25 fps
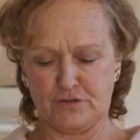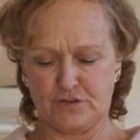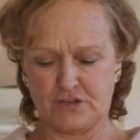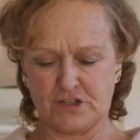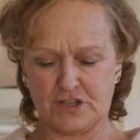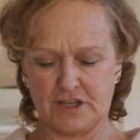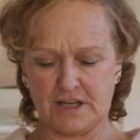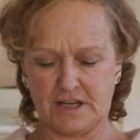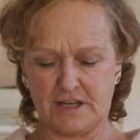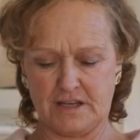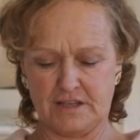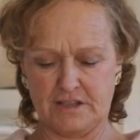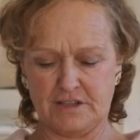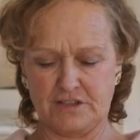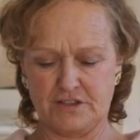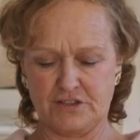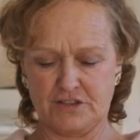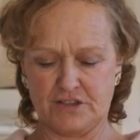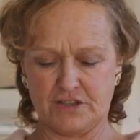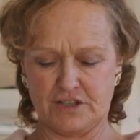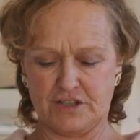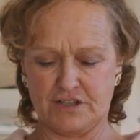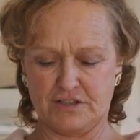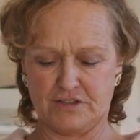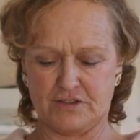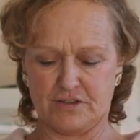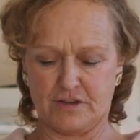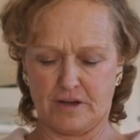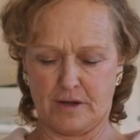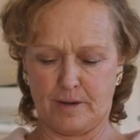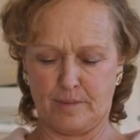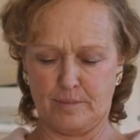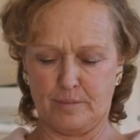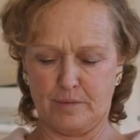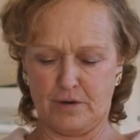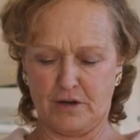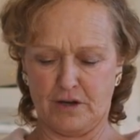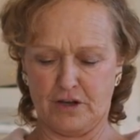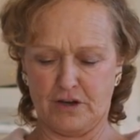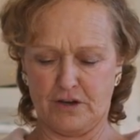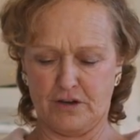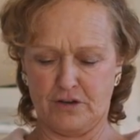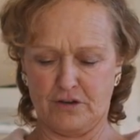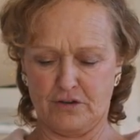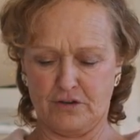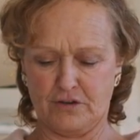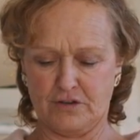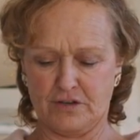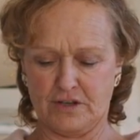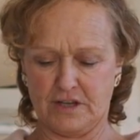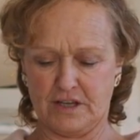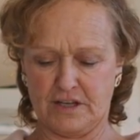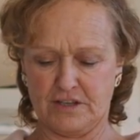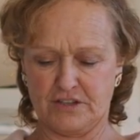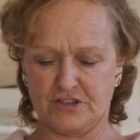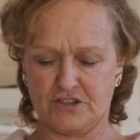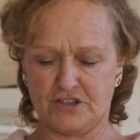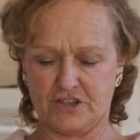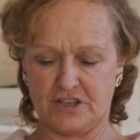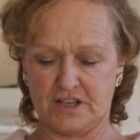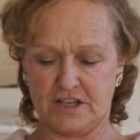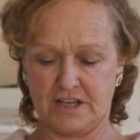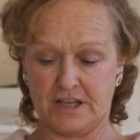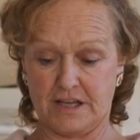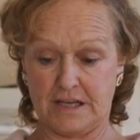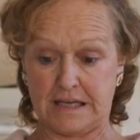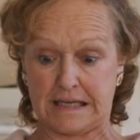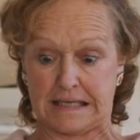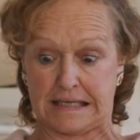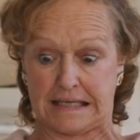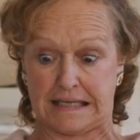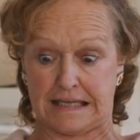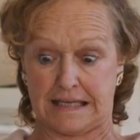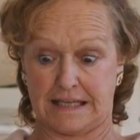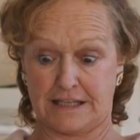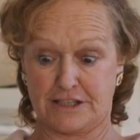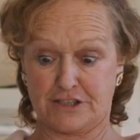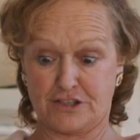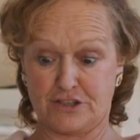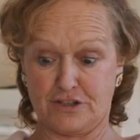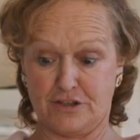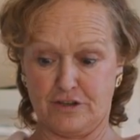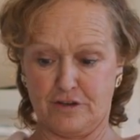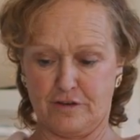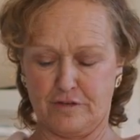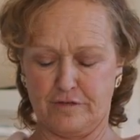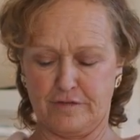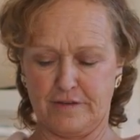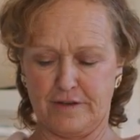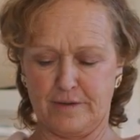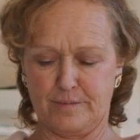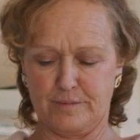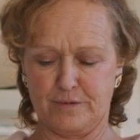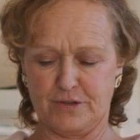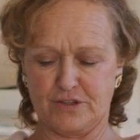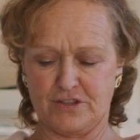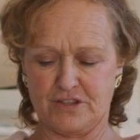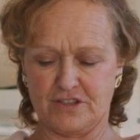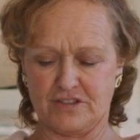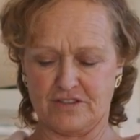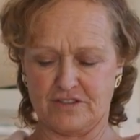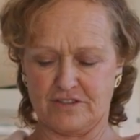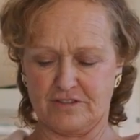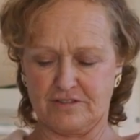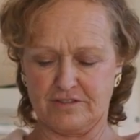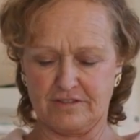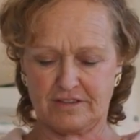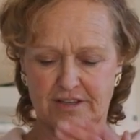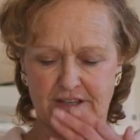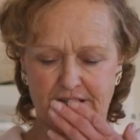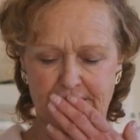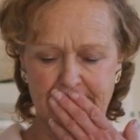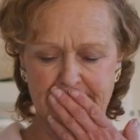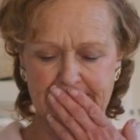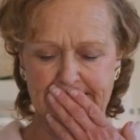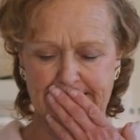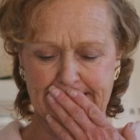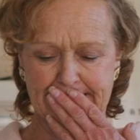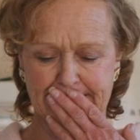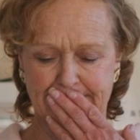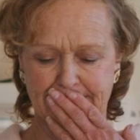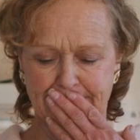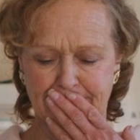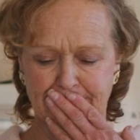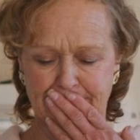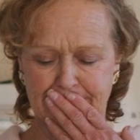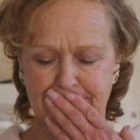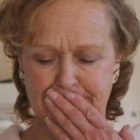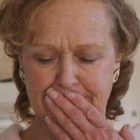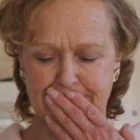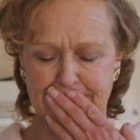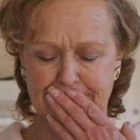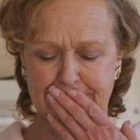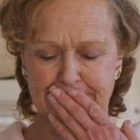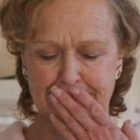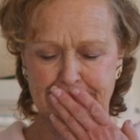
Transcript: your challenge is to upload and share a collection of images online. Oh gosh.